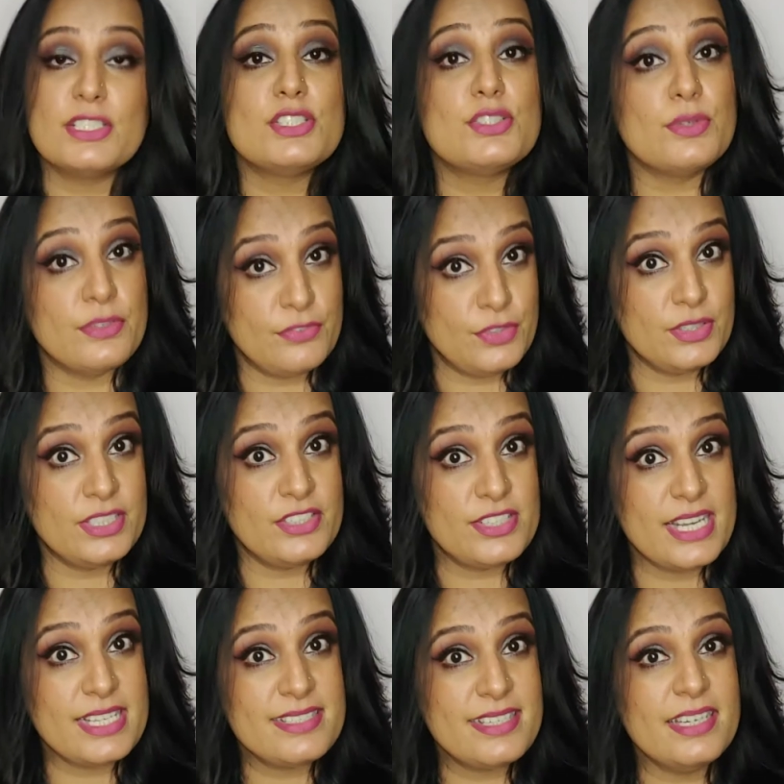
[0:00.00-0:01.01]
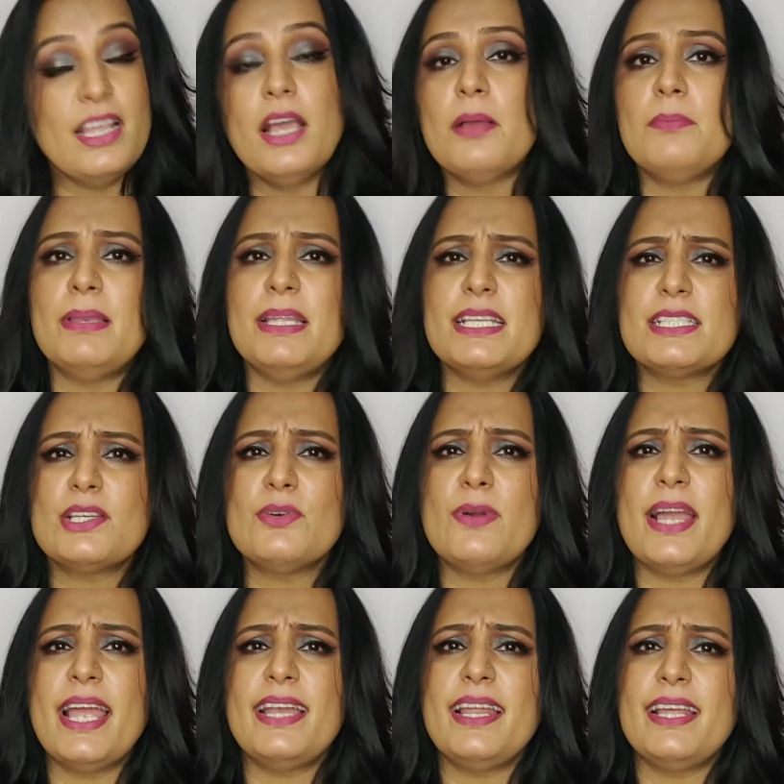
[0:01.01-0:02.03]
So if you're interested, please go
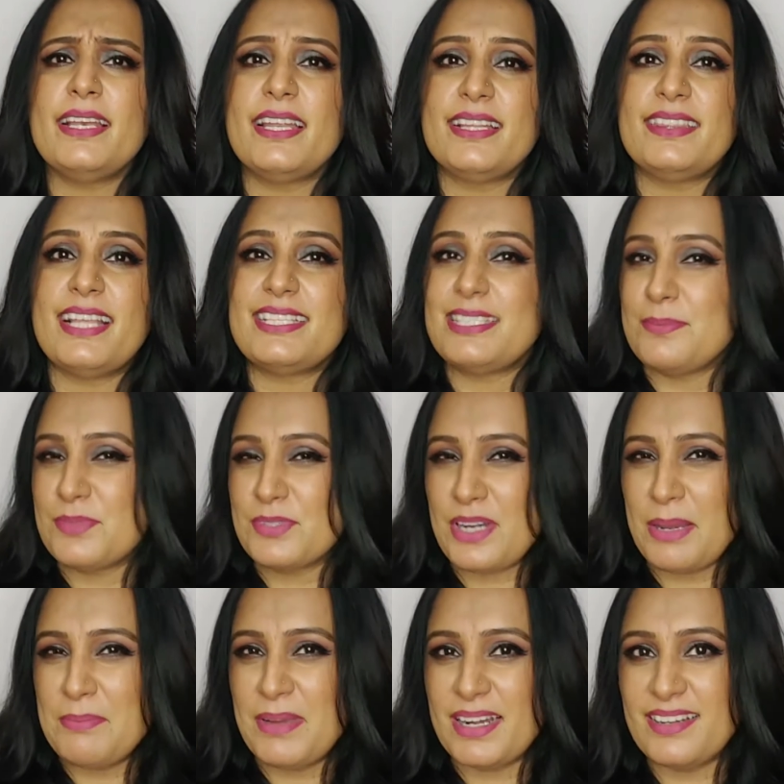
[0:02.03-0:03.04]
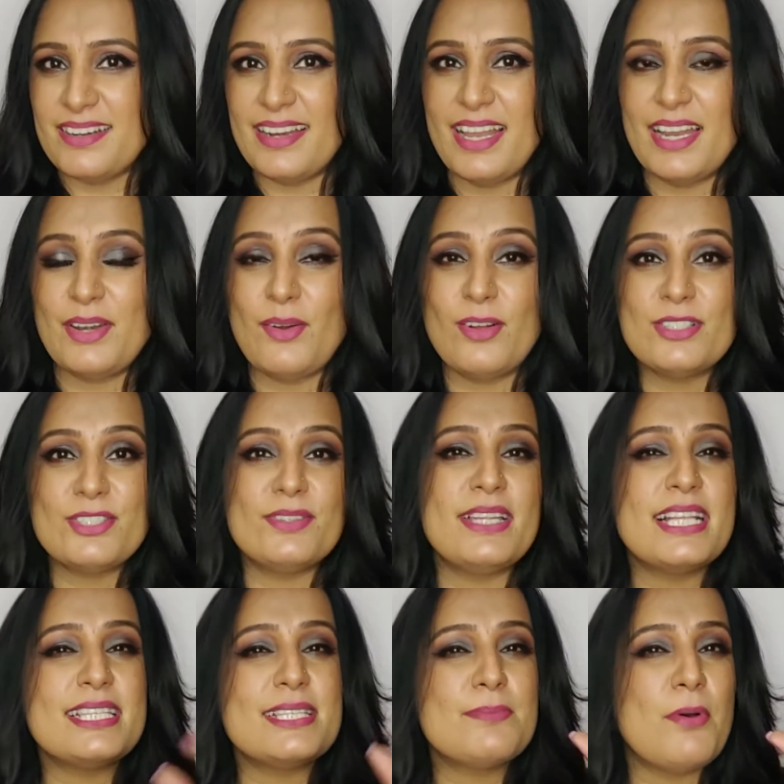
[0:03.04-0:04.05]
ahead and hit that subscribe button and also
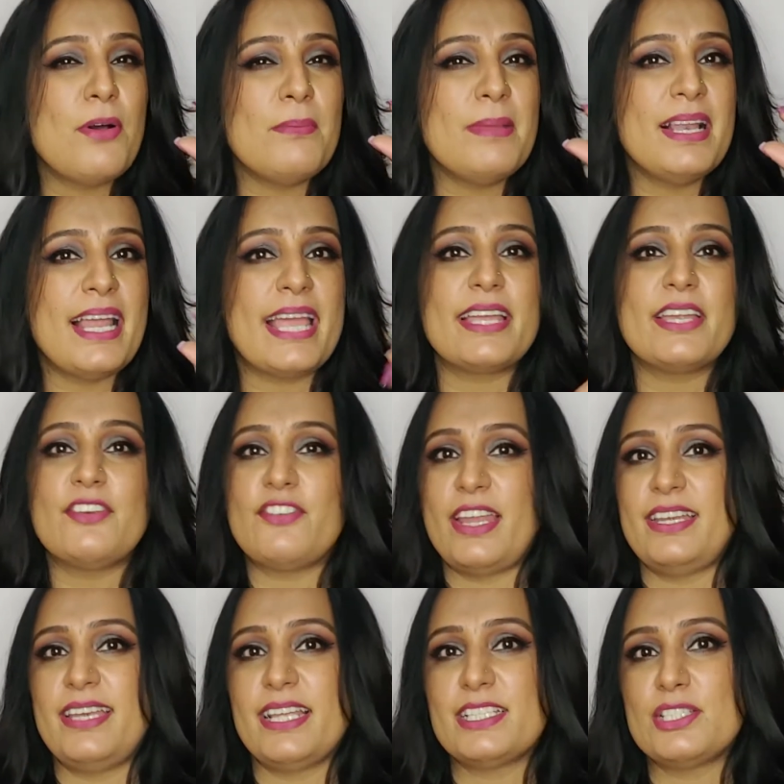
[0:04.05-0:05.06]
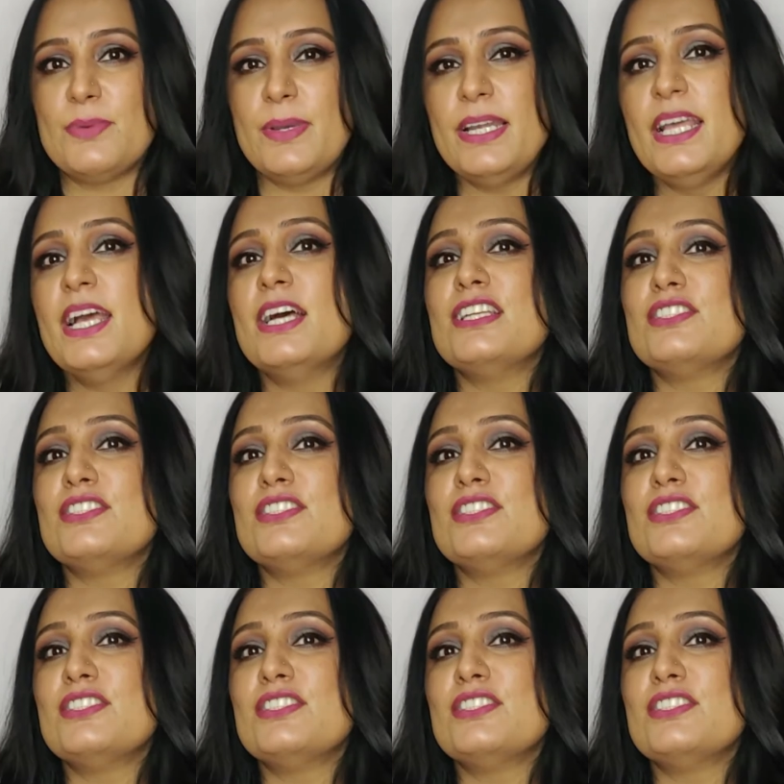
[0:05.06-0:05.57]
that small bell icon right next to it